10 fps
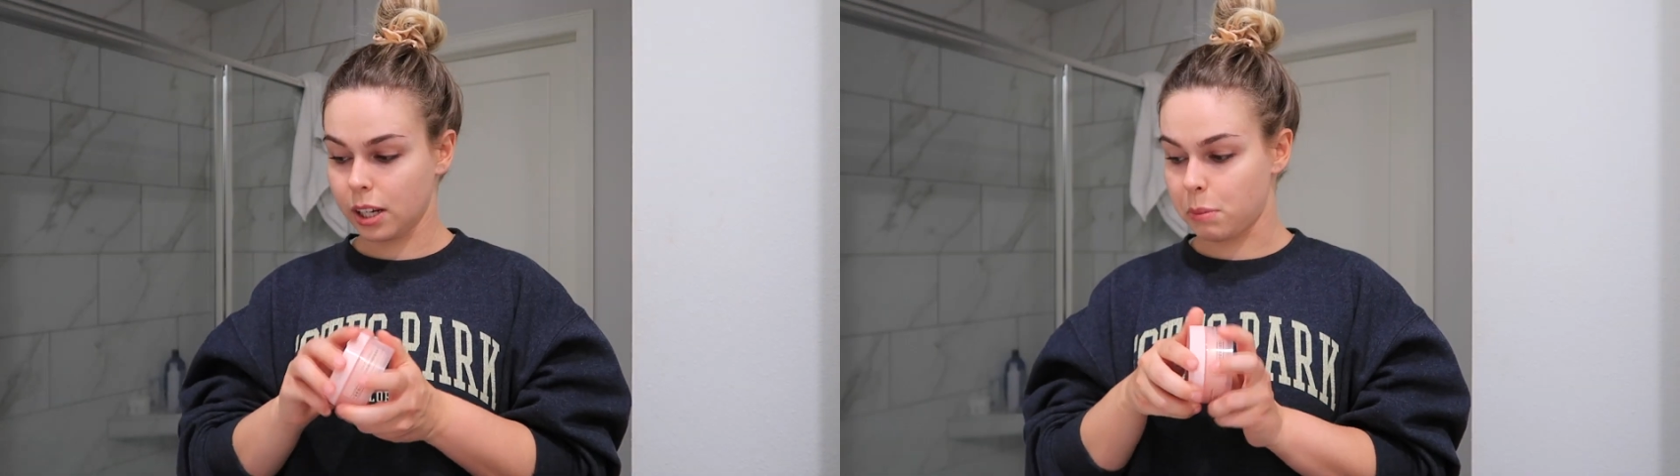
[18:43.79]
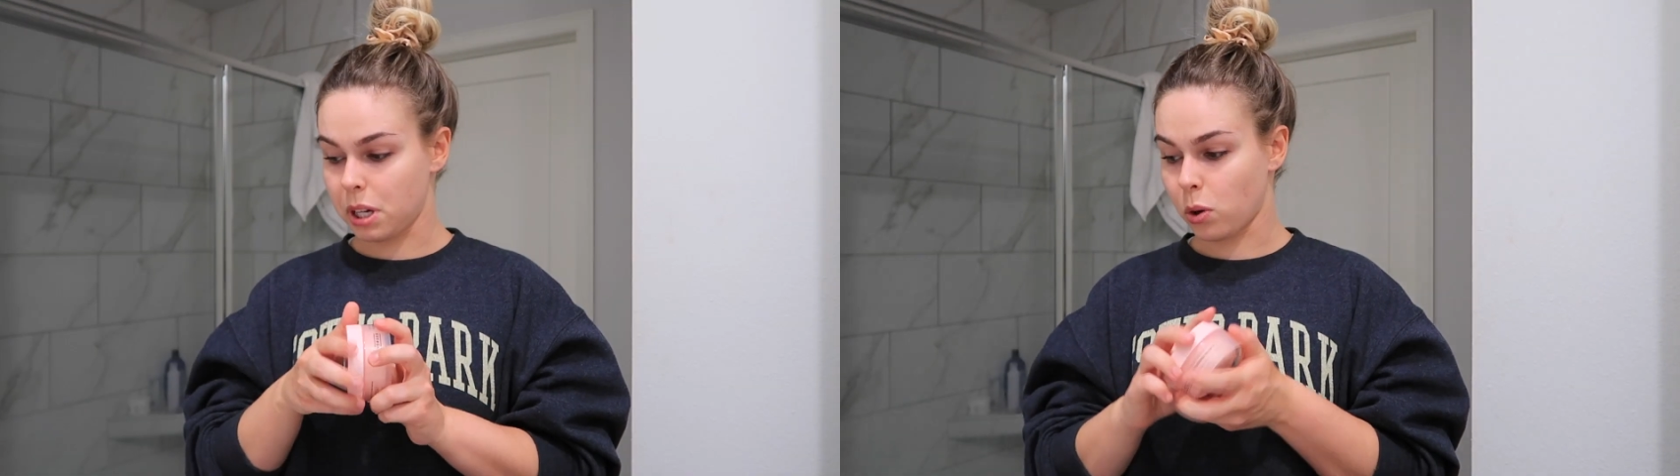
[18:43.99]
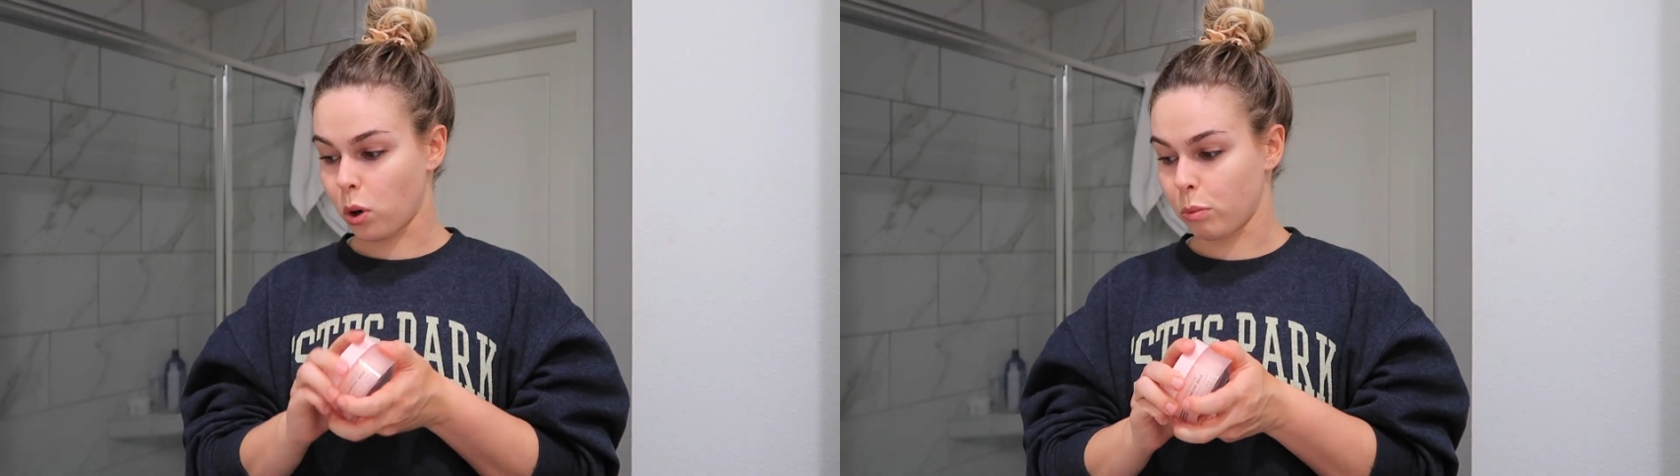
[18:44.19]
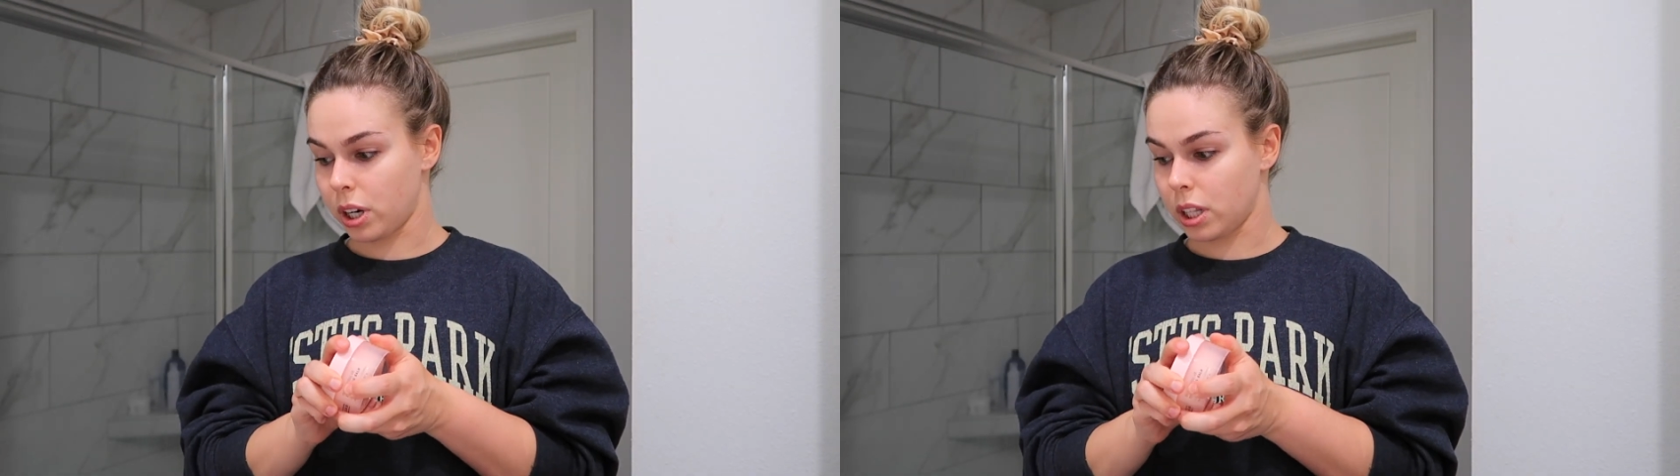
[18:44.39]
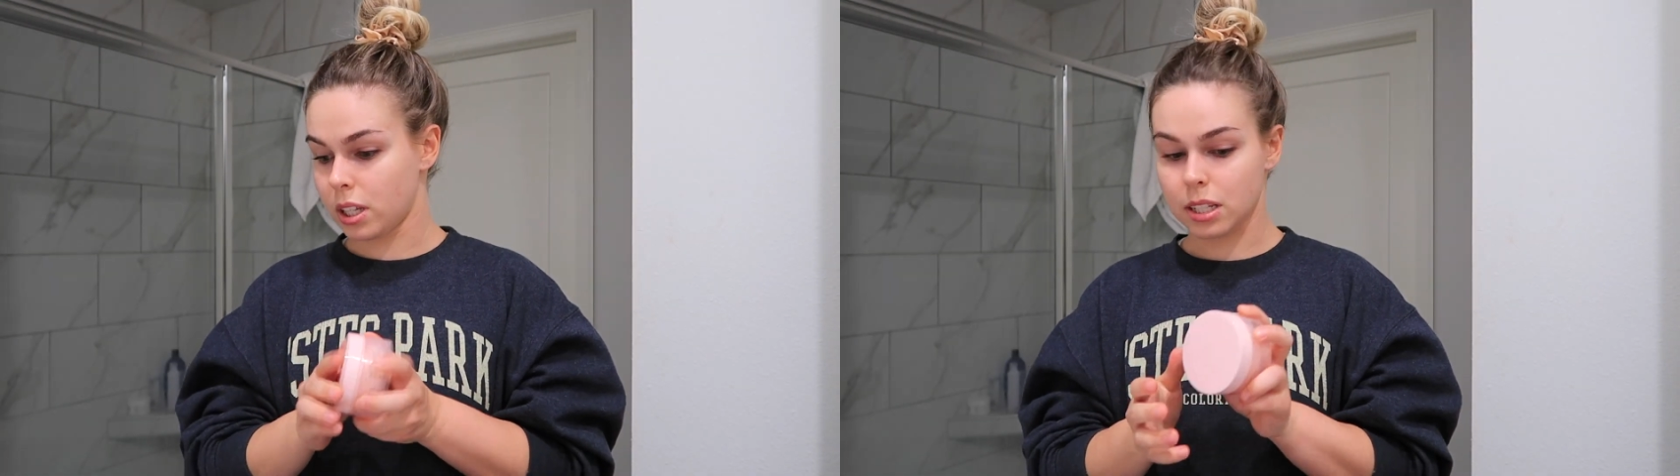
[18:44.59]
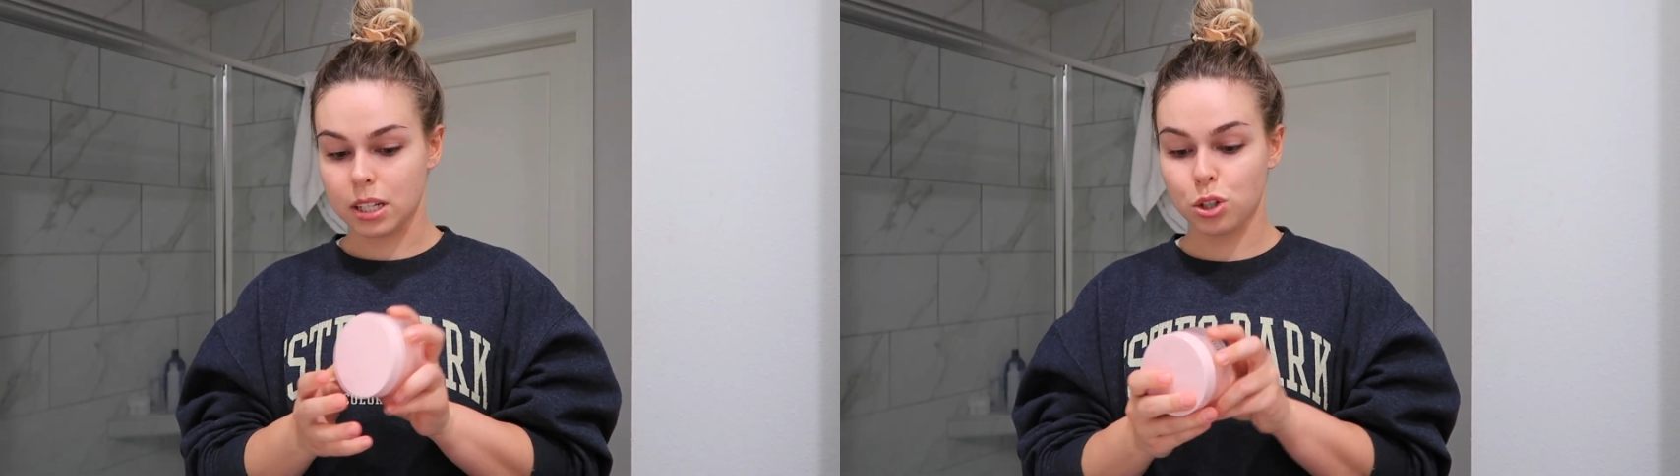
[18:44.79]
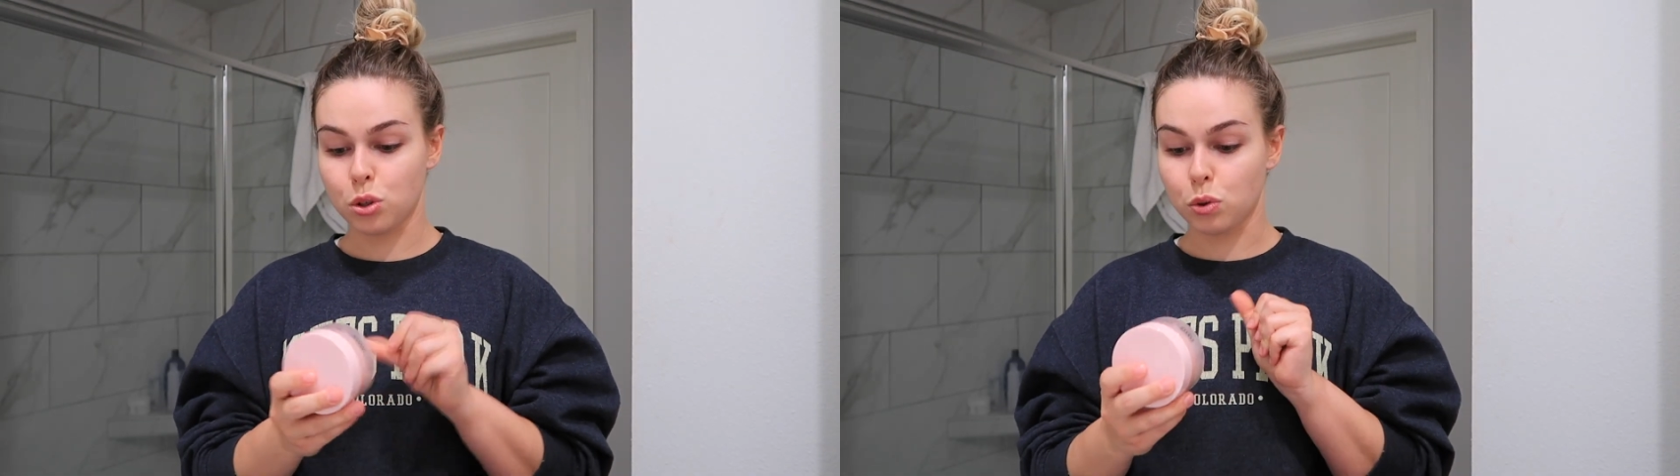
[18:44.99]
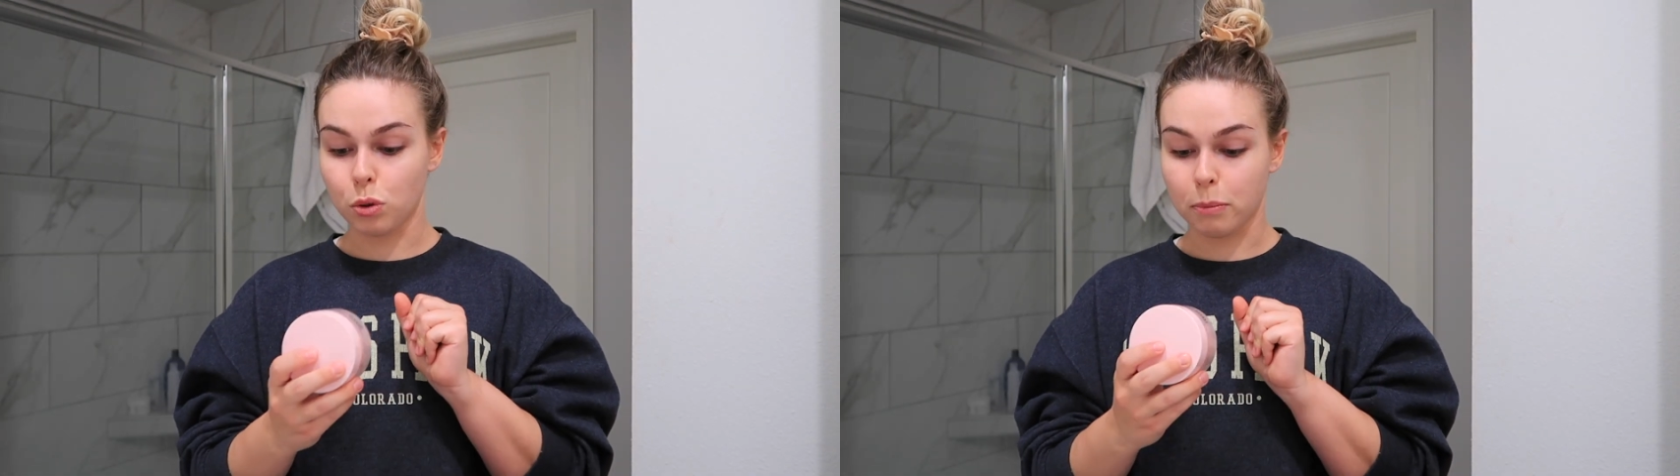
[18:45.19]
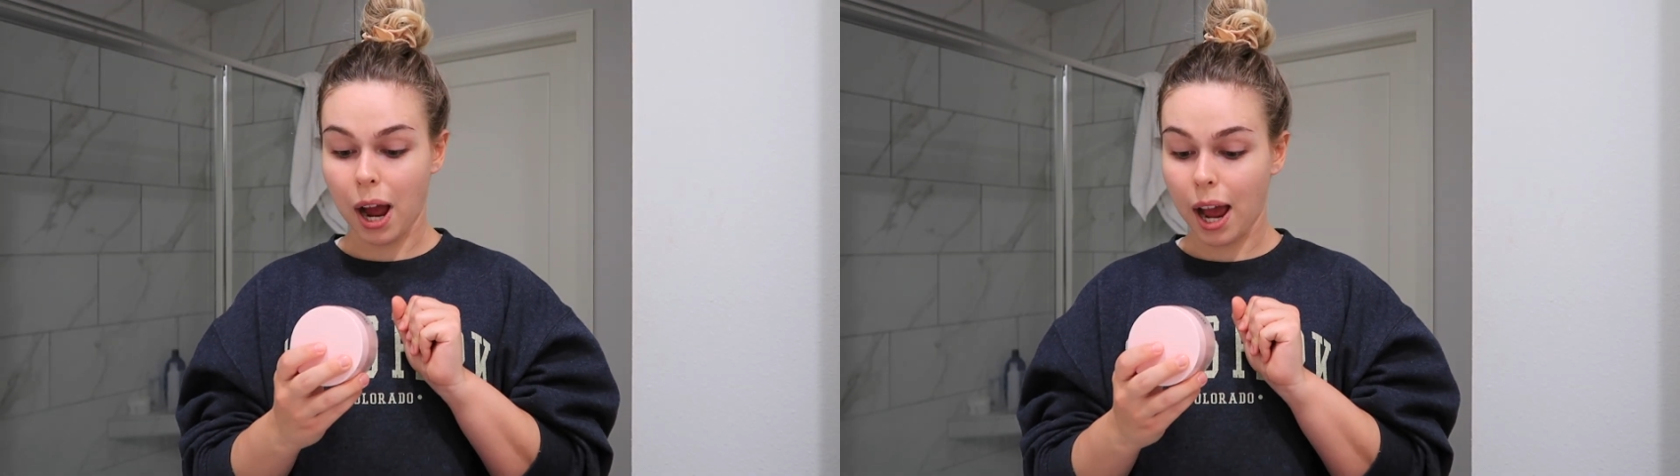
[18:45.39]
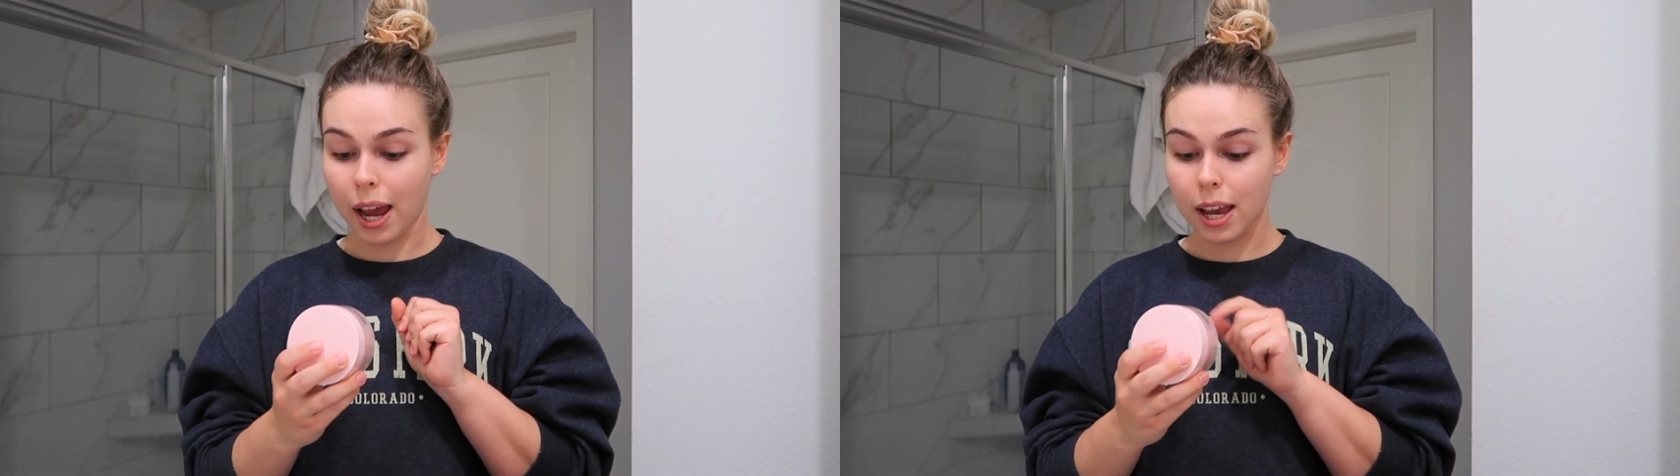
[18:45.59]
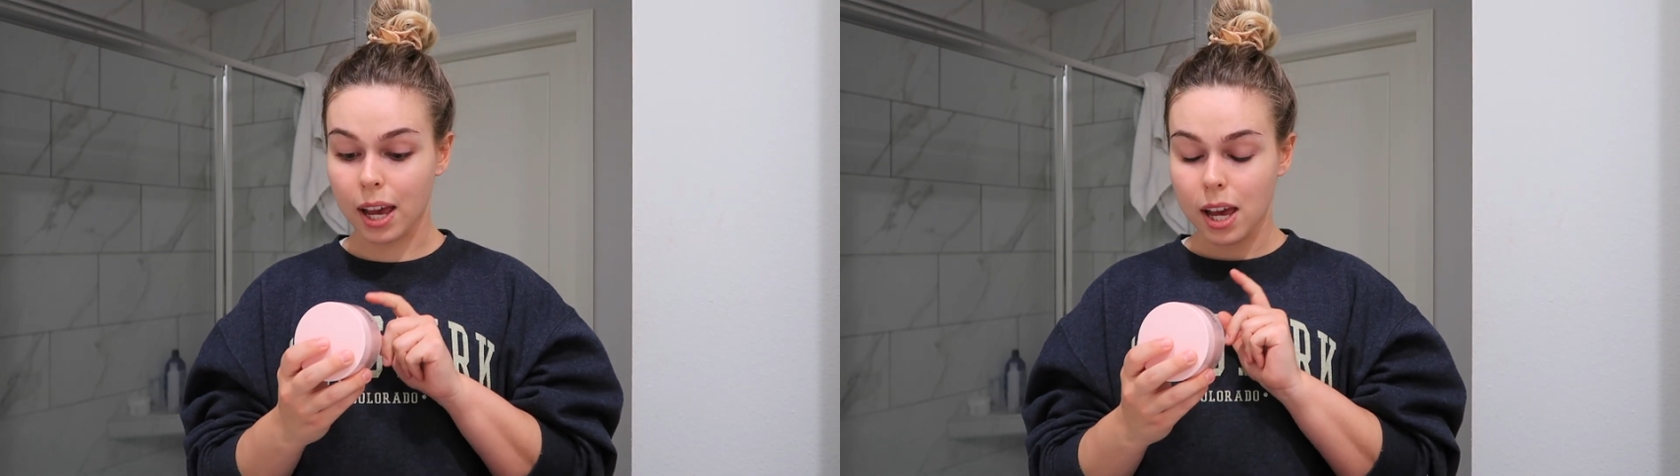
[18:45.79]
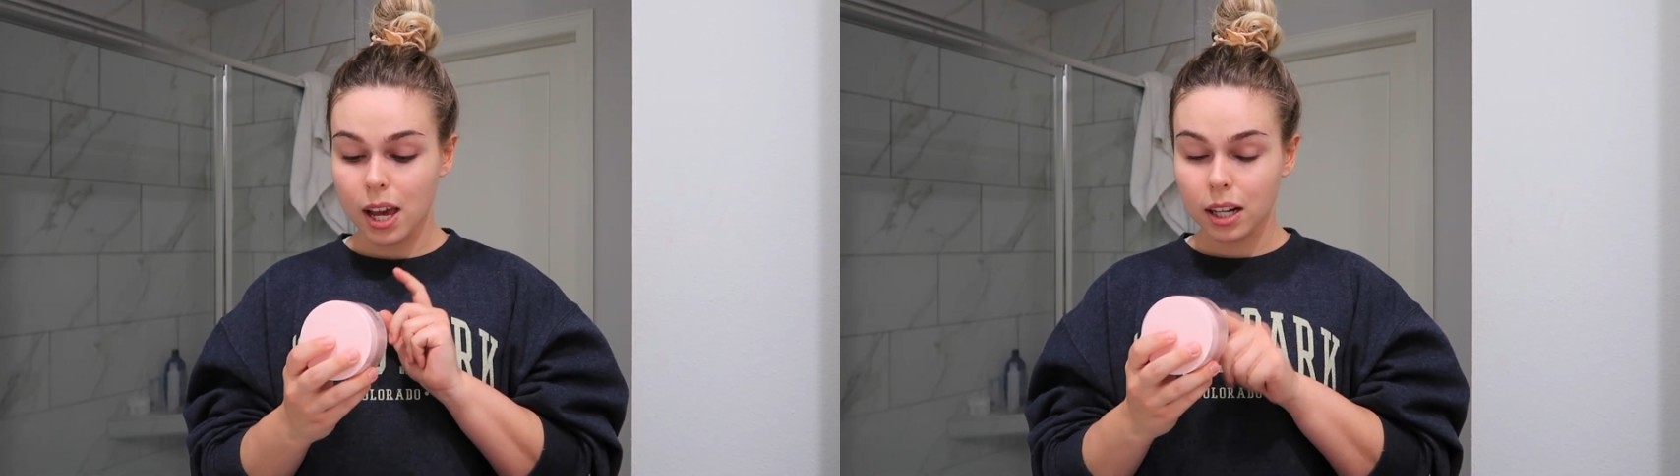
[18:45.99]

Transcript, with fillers: going to be incorporating this into my